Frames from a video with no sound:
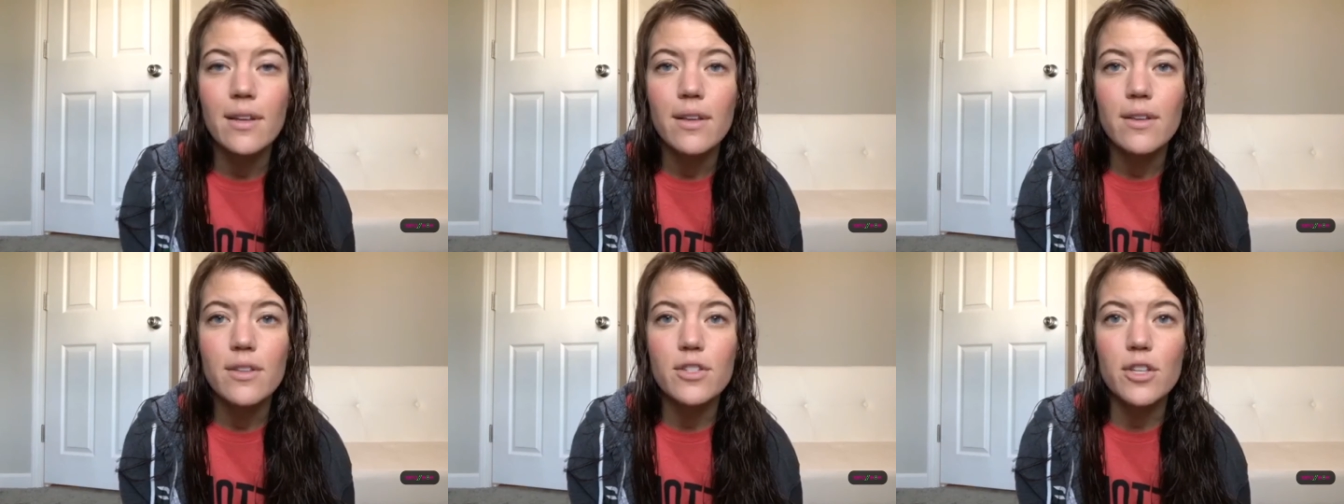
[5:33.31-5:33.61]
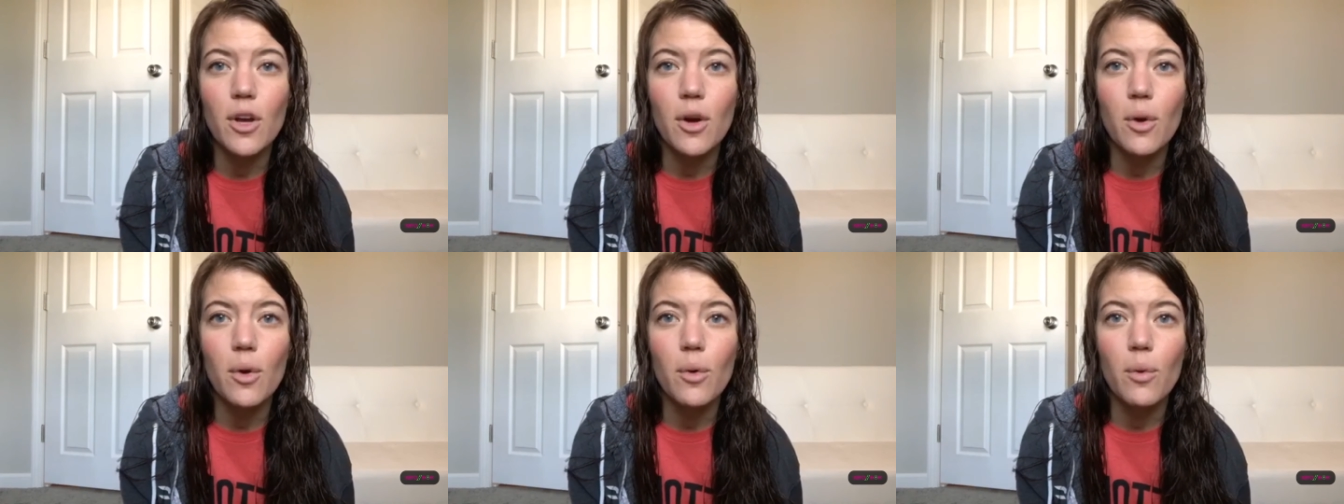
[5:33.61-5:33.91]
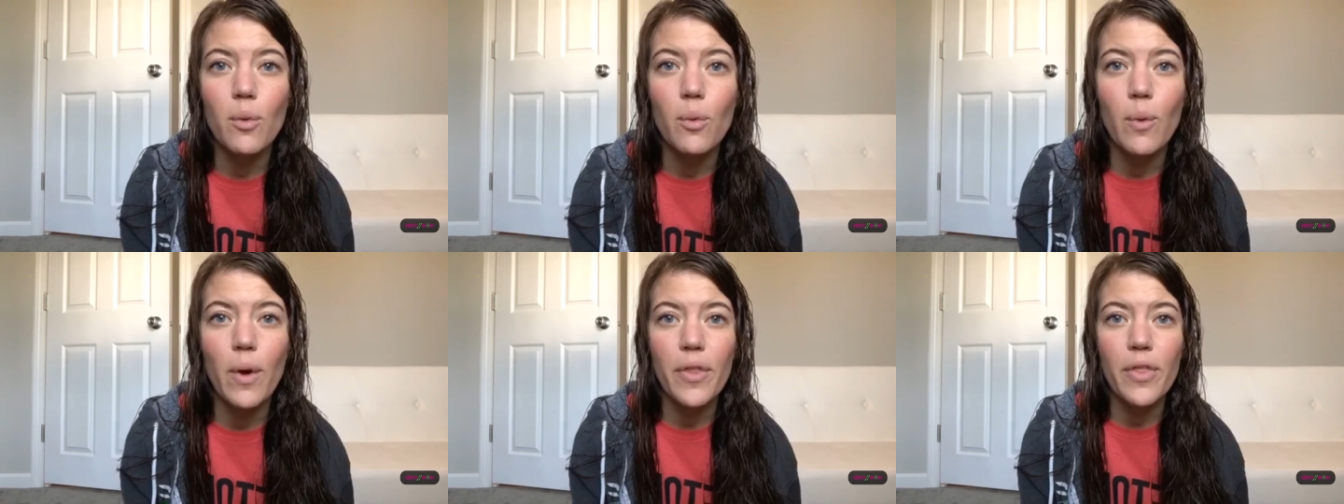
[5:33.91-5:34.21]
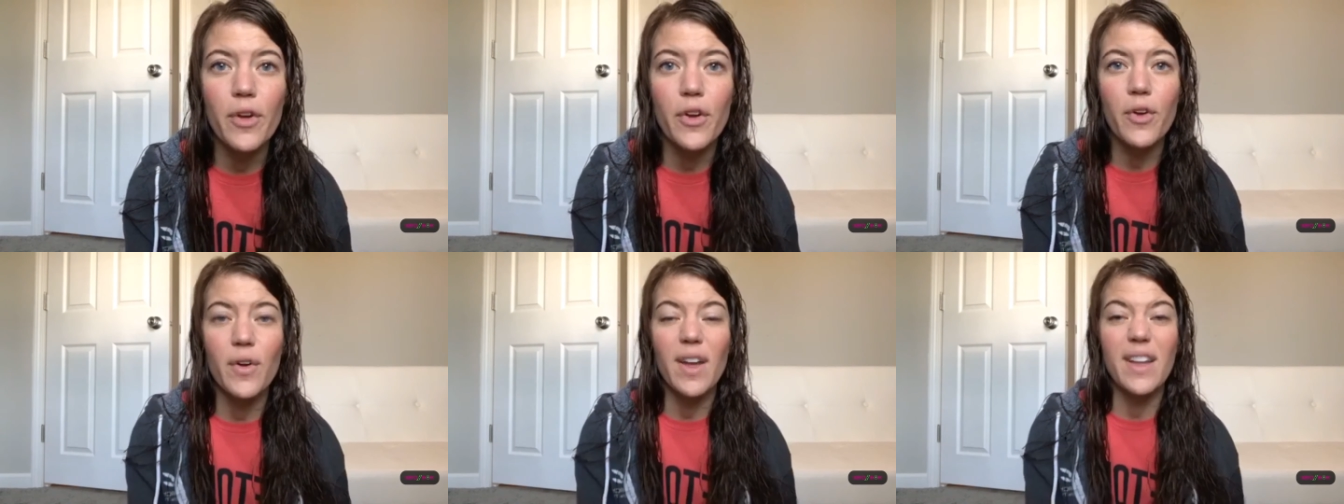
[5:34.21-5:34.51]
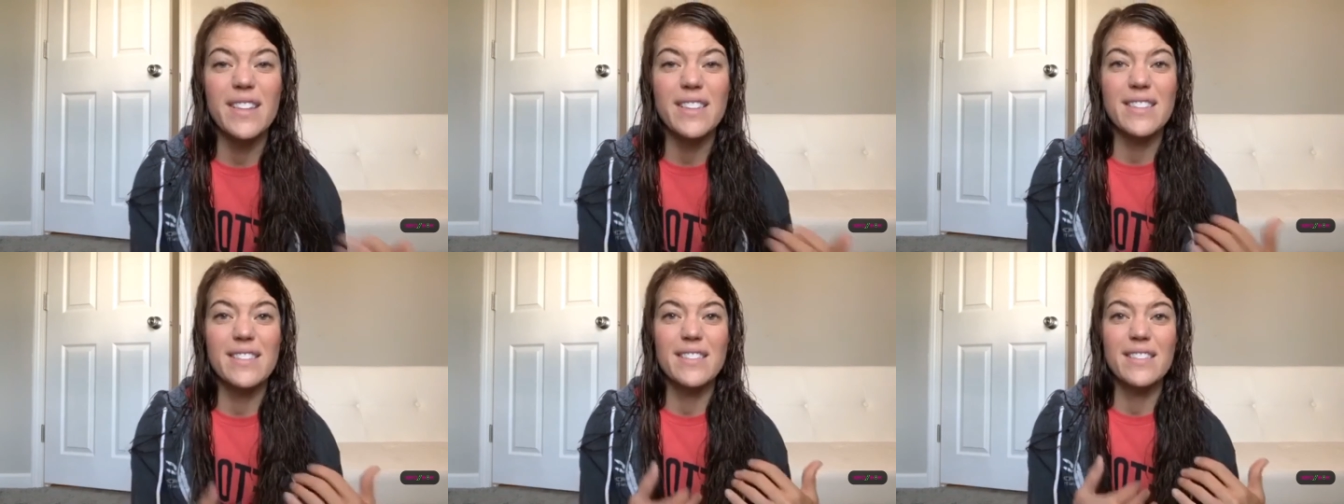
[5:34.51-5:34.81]
So whether
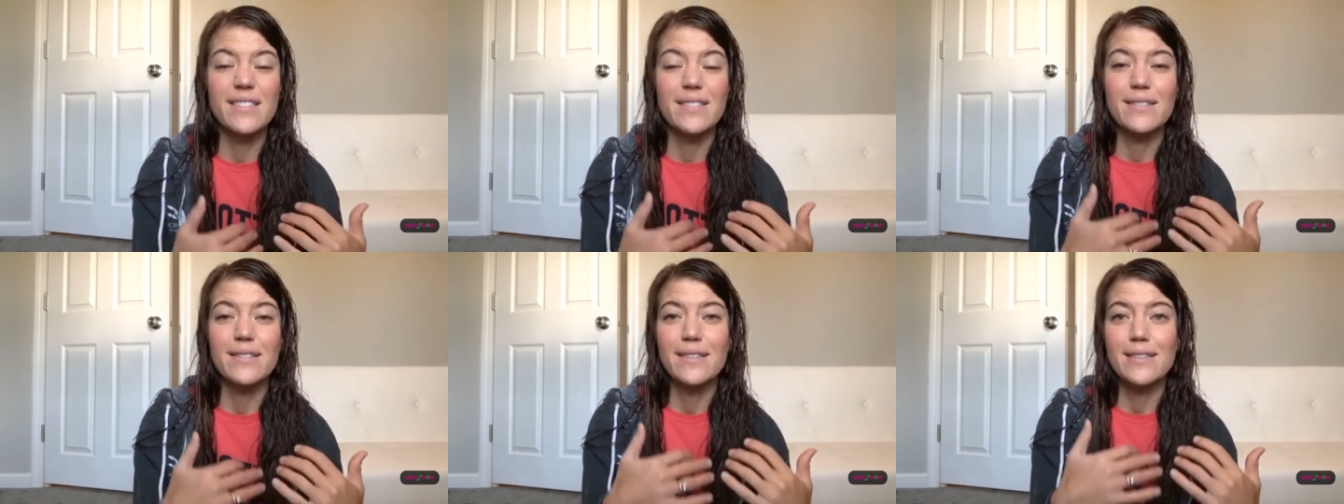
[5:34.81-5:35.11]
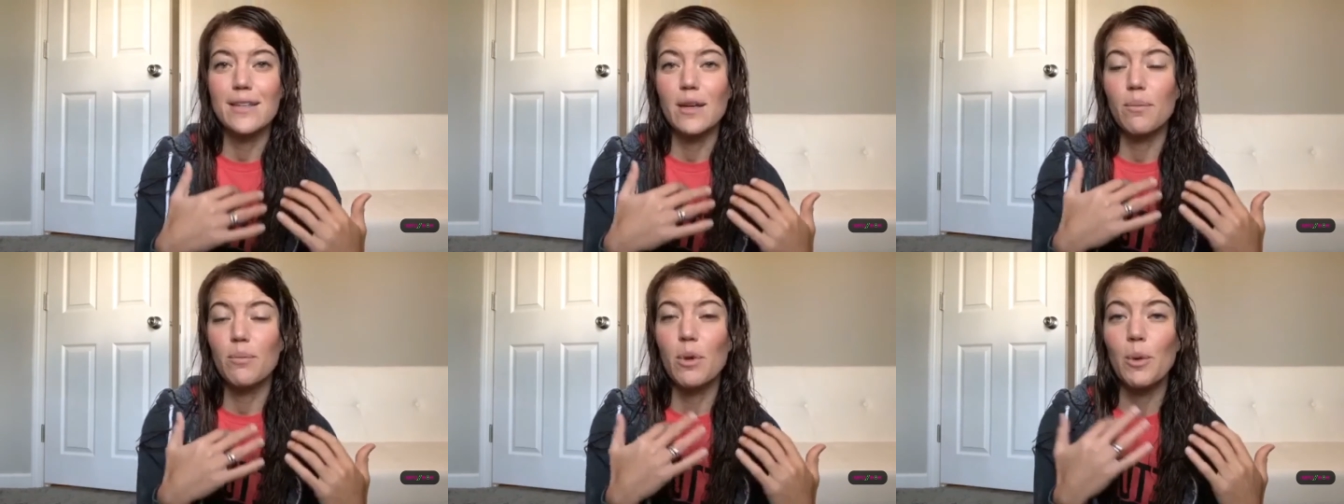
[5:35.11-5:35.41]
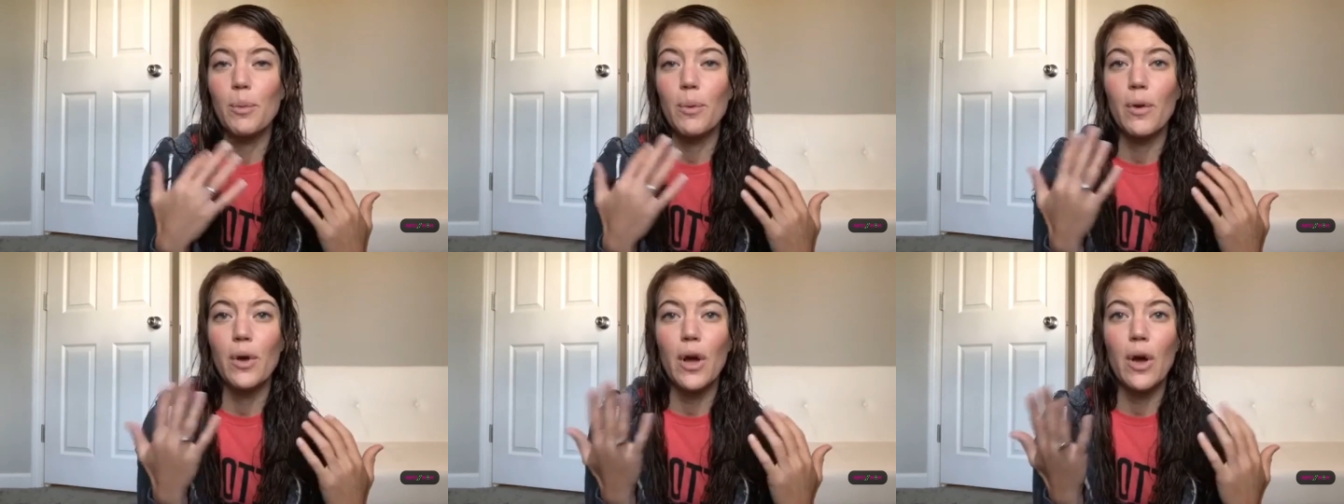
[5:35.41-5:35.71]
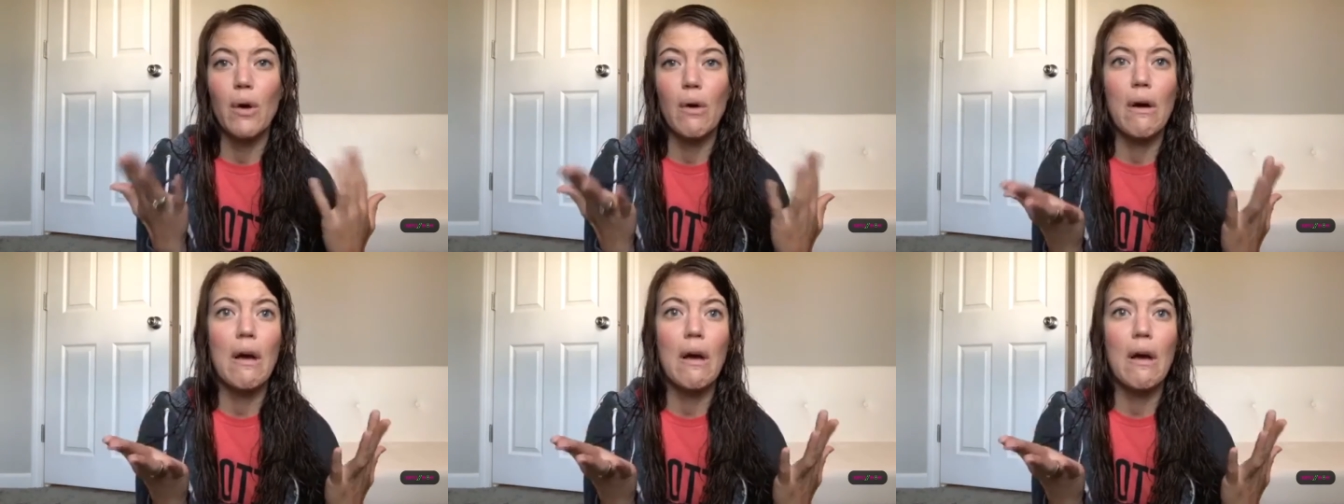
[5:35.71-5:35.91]
it's some people go,